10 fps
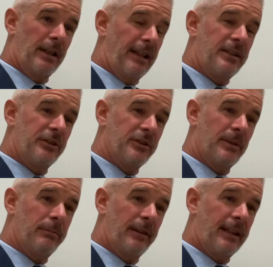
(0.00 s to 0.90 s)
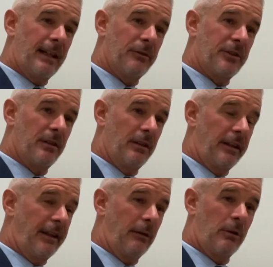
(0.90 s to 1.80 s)
a relationship with
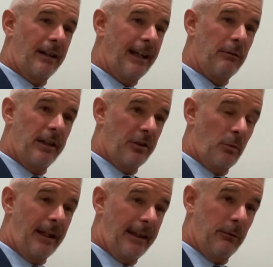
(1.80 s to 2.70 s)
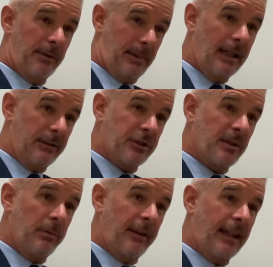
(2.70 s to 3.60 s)
council, and there were areas where there was
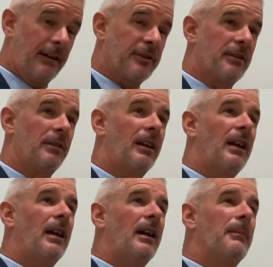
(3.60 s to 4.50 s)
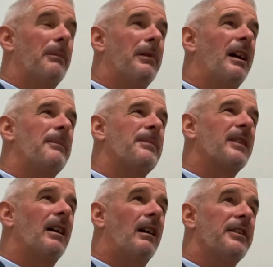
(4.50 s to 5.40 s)
partnership with council. But
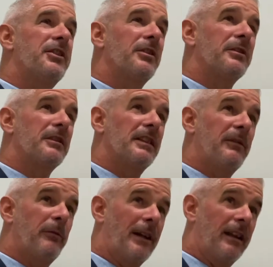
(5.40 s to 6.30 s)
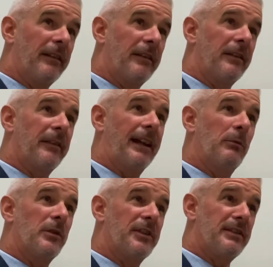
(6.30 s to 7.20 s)
I certainly felt that
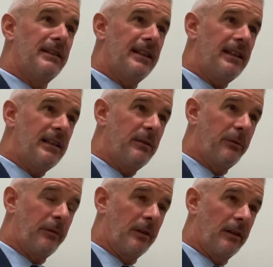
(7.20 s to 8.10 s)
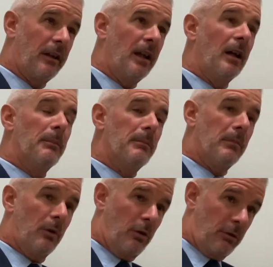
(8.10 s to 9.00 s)
there was a need for
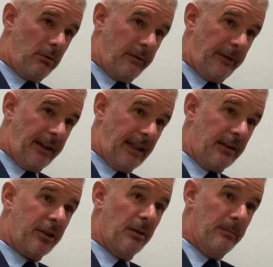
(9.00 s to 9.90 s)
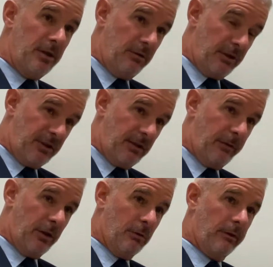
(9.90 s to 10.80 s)
more of that community
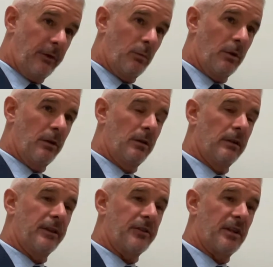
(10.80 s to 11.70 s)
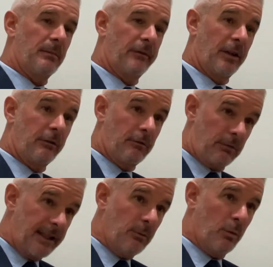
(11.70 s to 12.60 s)
view of the world and some of the
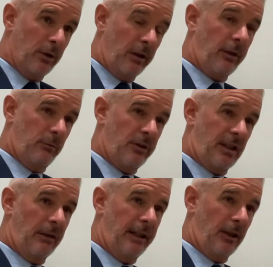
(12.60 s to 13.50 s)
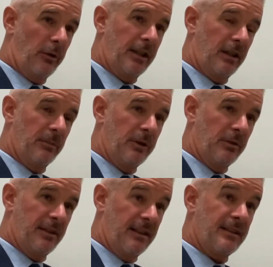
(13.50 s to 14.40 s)
great work that was going on in
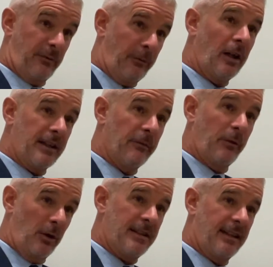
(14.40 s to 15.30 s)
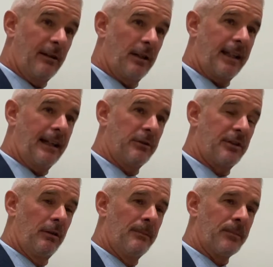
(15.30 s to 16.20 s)
communities to find a voice here at
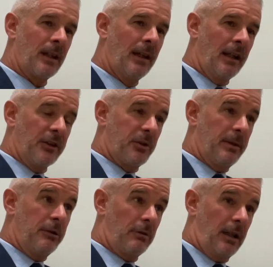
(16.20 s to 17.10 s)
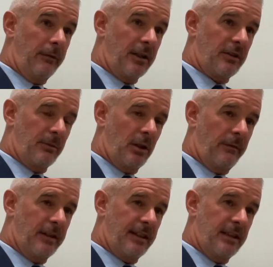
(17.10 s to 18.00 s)
council. Yep. To be driving some
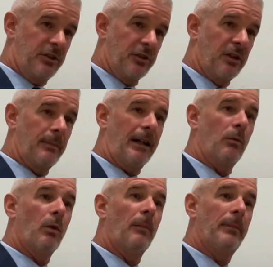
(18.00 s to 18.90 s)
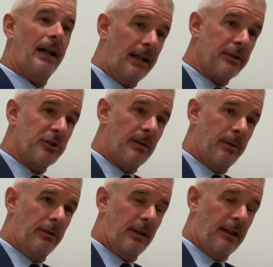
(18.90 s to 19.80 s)
conversations about what
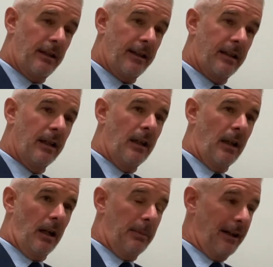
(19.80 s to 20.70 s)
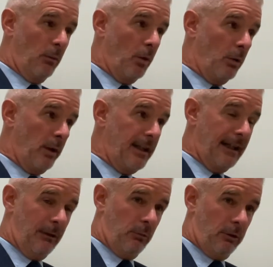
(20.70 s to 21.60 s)
partnership looked like, about what we
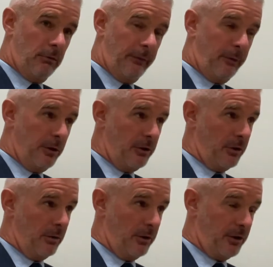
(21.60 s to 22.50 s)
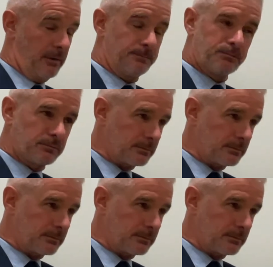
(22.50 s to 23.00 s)
now would refer to as